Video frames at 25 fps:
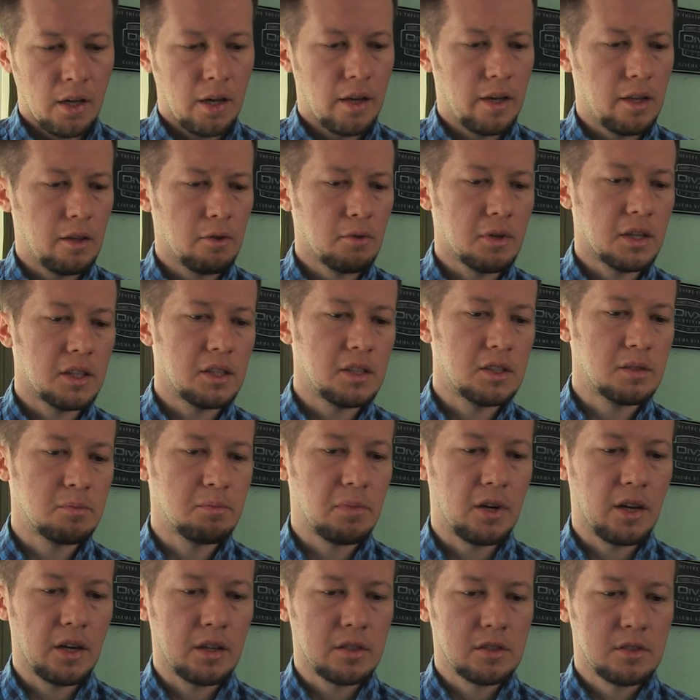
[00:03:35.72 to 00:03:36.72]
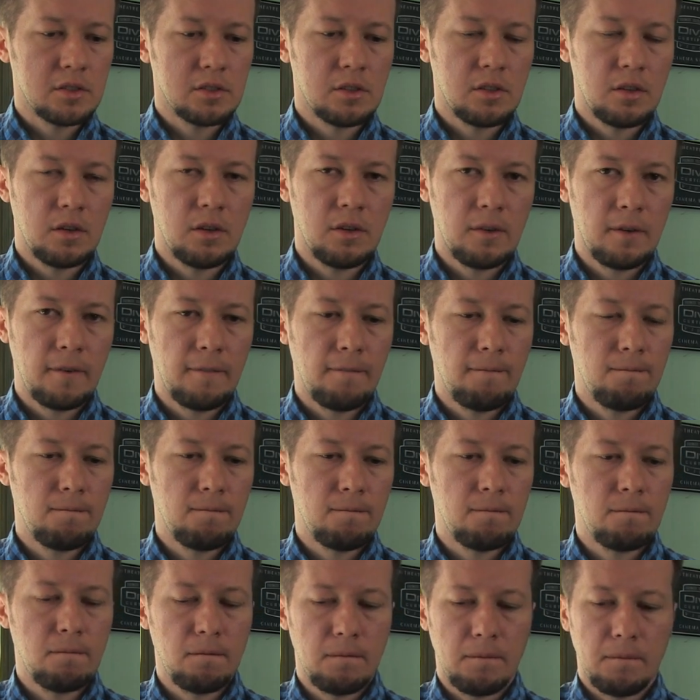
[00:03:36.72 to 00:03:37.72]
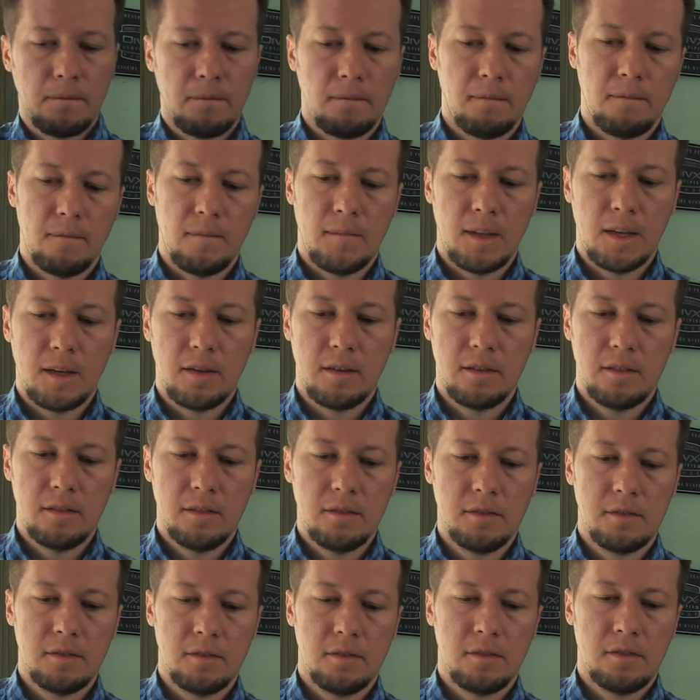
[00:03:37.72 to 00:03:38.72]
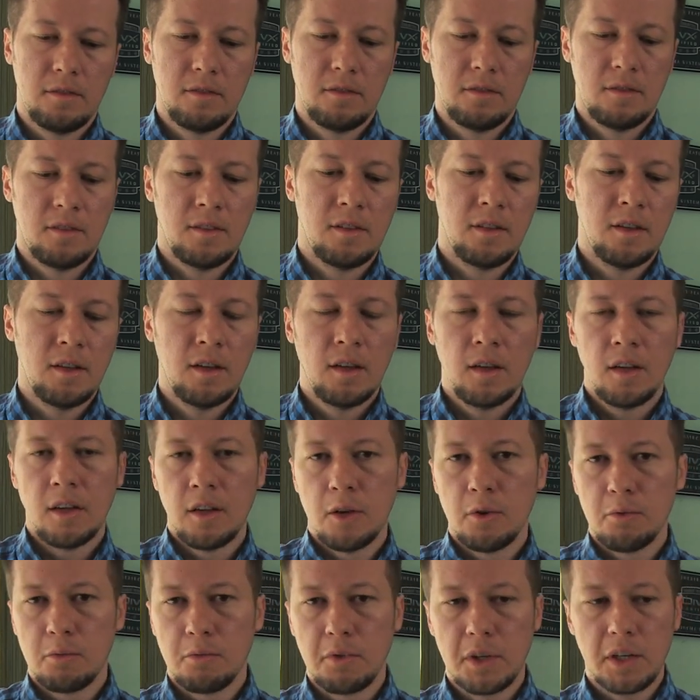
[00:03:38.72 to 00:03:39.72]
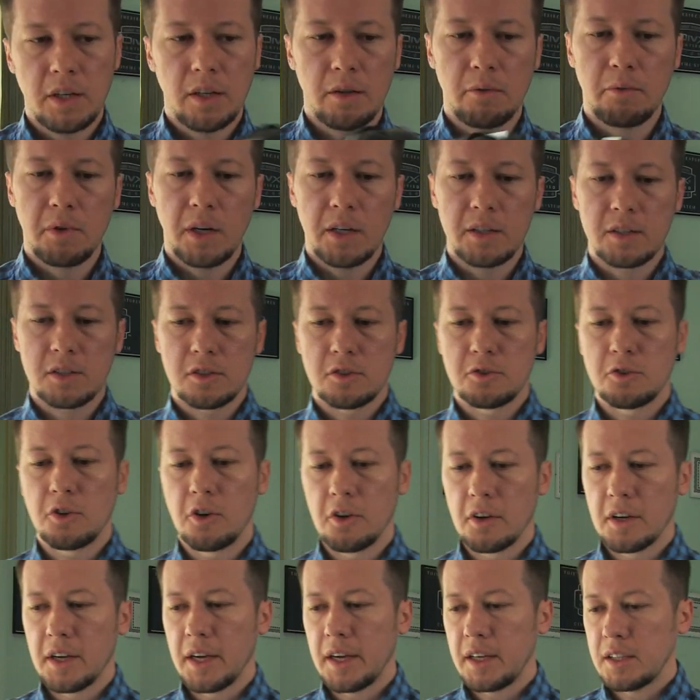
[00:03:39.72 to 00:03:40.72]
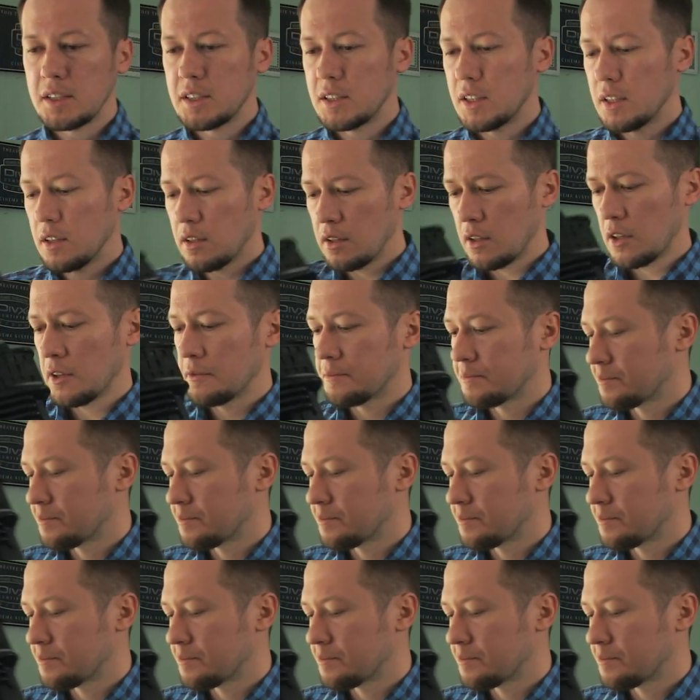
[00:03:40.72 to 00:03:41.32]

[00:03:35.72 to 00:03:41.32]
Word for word: And look at this box. Uh, really, really strong casing.